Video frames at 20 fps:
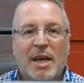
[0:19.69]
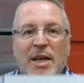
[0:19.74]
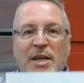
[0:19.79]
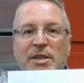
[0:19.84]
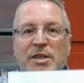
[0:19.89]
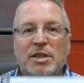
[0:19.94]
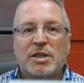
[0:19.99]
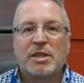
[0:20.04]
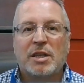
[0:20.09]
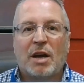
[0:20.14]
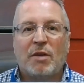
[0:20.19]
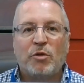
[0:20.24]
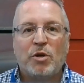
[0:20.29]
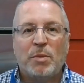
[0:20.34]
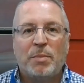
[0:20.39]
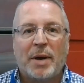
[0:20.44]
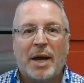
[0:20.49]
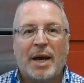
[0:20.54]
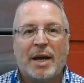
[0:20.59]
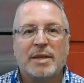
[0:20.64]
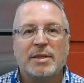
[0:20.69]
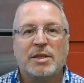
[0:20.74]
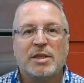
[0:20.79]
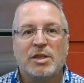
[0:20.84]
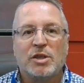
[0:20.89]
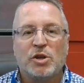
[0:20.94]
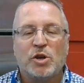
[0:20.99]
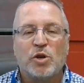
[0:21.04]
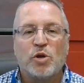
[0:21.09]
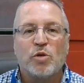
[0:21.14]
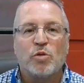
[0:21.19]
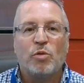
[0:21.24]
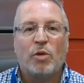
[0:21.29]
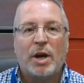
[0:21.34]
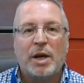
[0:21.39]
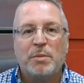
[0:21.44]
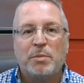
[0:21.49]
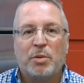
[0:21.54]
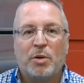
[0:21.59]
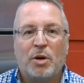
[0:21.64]
Discovery Pass is a
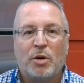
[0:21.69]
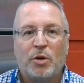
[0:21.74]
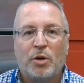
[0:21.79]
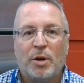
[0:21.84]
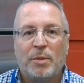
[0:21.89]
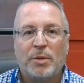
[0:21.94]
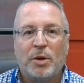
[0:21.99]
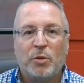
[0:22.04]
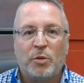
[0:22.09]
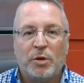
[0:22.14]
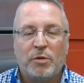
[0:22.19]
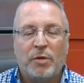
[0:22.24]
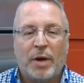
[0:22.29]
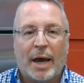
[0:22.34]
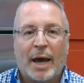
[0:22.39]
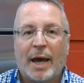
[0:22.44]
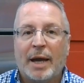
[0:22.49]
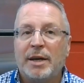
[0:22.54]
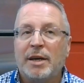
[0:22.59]
great program that we've had,